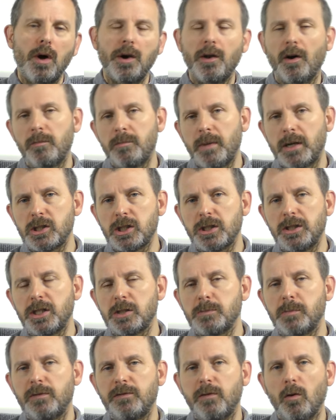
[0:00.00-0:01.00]
And I've mentioned
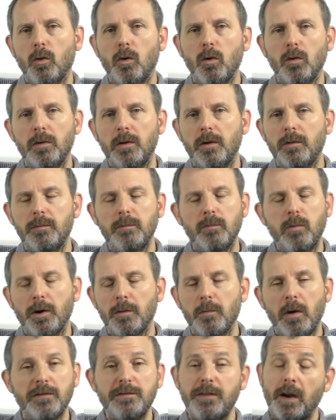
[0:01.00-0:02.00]
this before, one
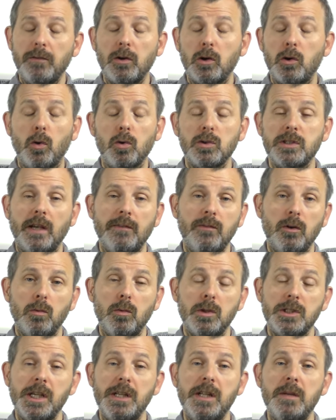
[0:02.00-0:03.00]
of my favorite courts ever
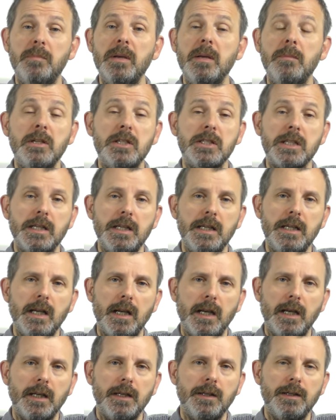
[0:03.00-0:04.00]
was in the BBC
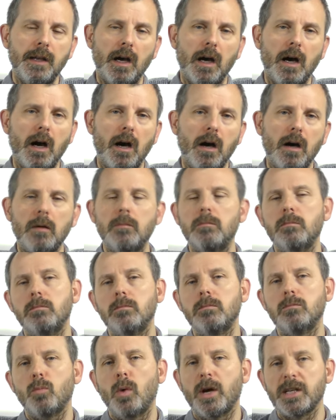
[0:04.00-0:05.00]
in
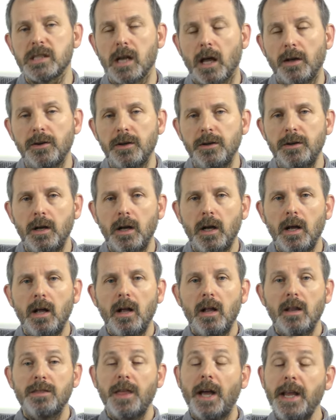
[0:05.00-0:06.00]
West London.
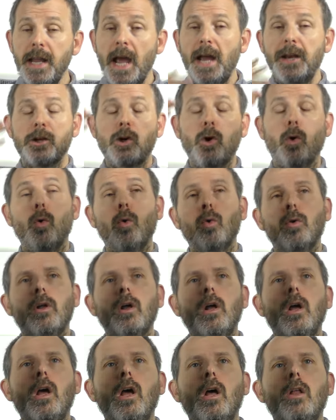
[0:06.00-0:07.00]
They had a court
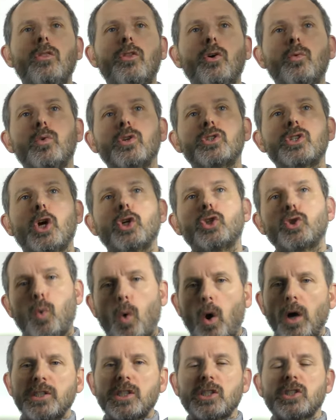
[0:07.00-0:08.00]
that was
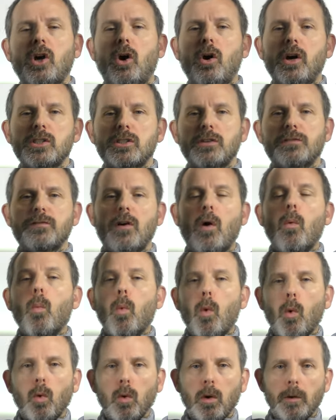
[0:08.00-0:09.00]
twice as high as the front
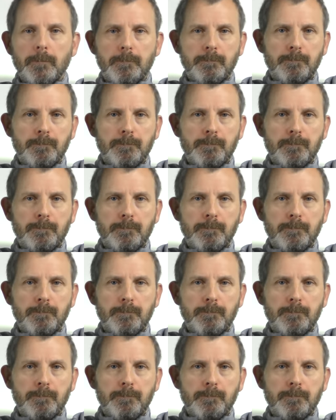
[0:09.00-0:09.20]
wall.